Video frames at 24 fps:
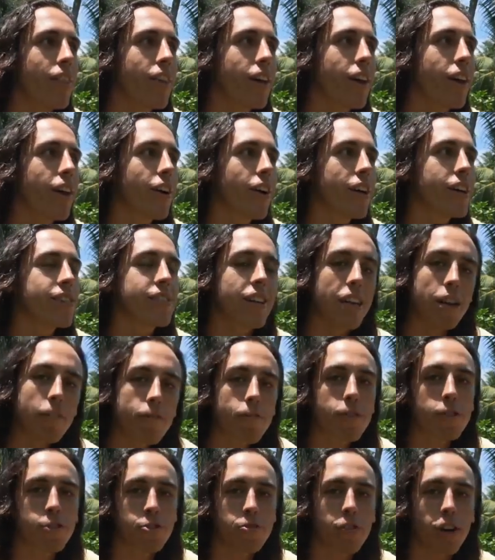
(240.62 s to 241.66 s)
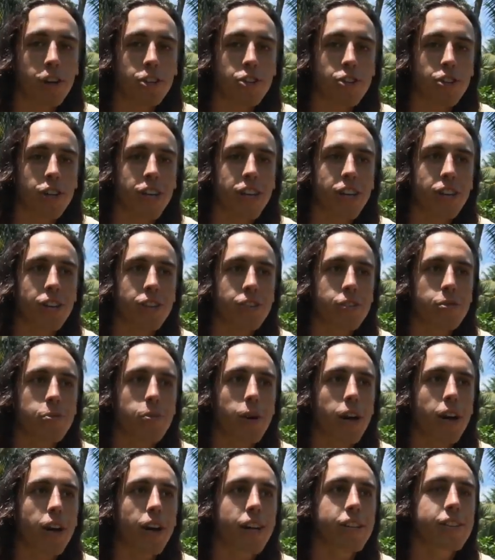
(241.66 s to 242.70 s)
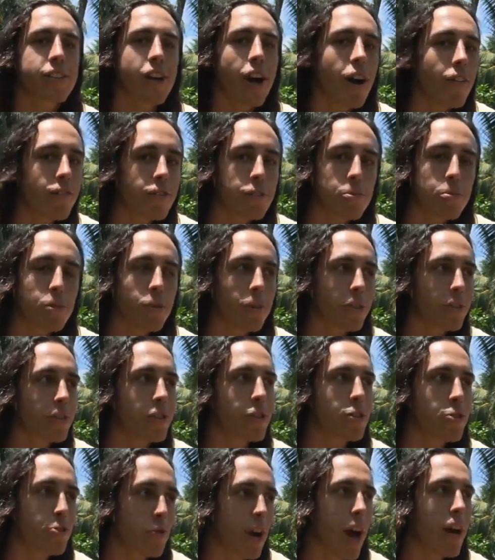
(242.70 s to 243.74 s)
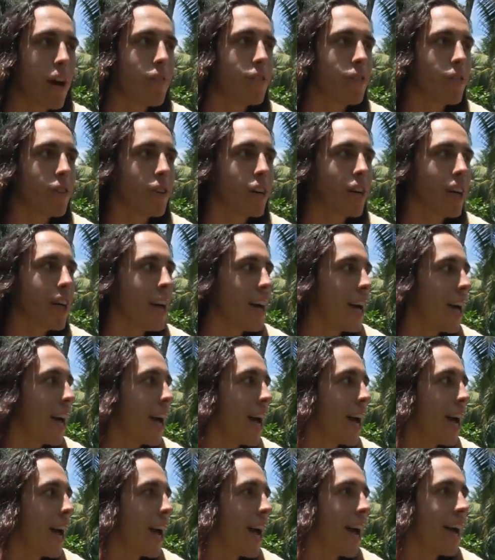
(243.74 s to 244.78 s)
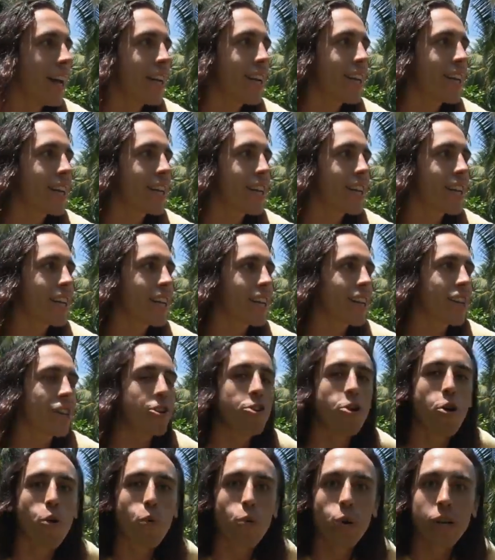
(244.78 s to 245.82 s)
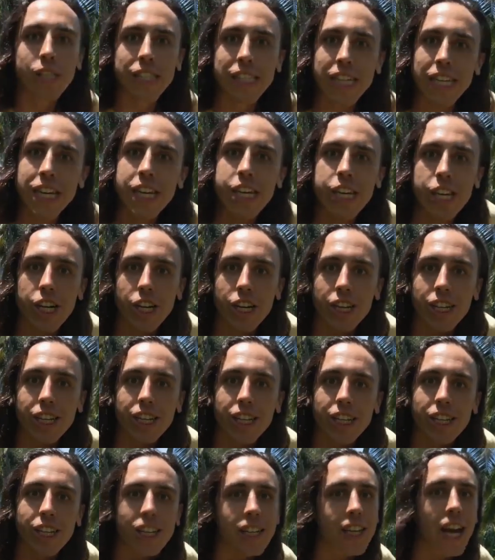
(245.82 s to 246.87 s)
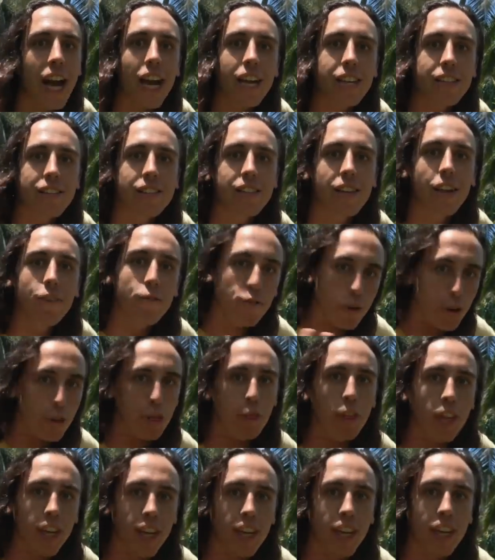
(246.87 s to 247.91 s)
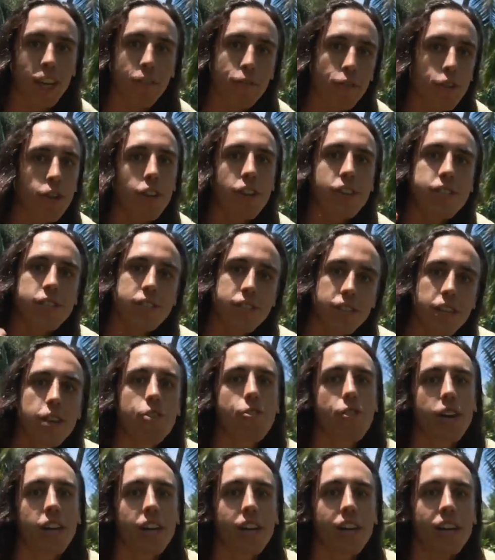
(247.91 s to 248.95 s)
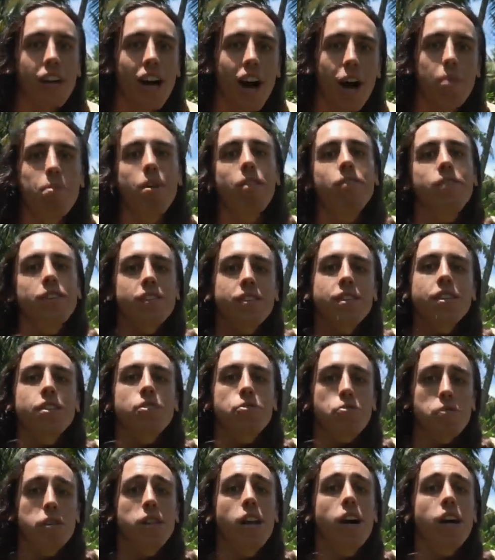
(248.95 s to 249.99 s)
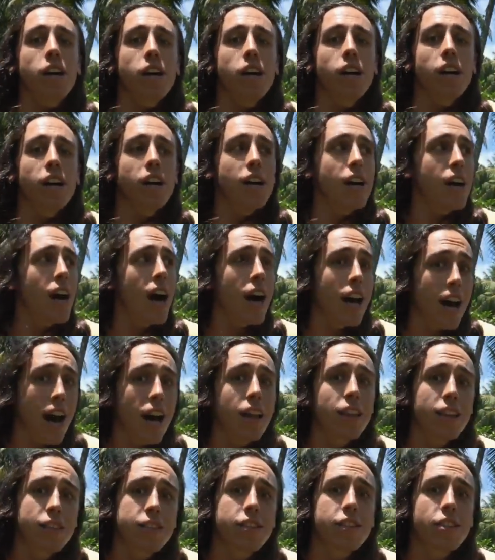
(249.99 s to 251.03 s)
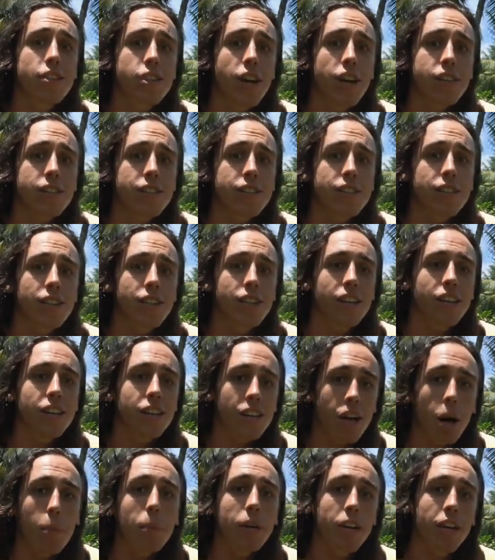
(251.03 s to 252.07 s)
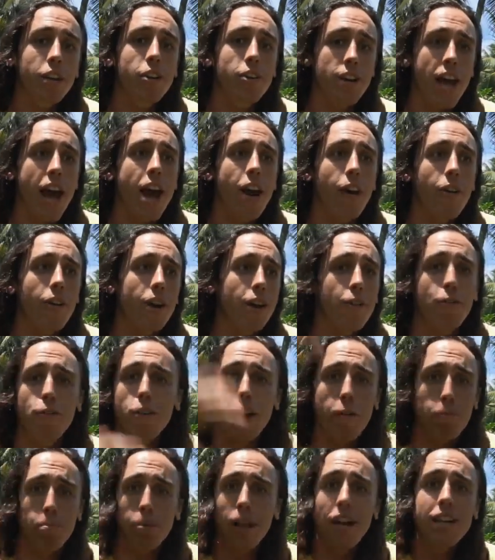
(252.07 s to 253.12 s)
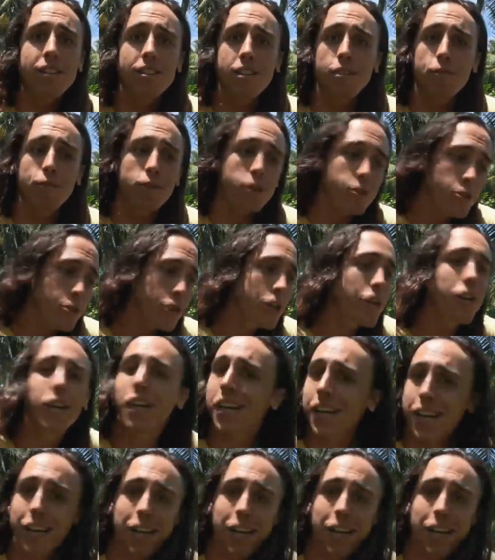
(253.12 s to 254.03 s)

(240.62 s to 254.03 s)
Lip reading: there is infrastructure here to where it's comfortable to travel, and no one's here. Guys, if you're thinking, if you're considering about visiting Sri Lanka, I highly suggest coming here now. And if you have plans in the future,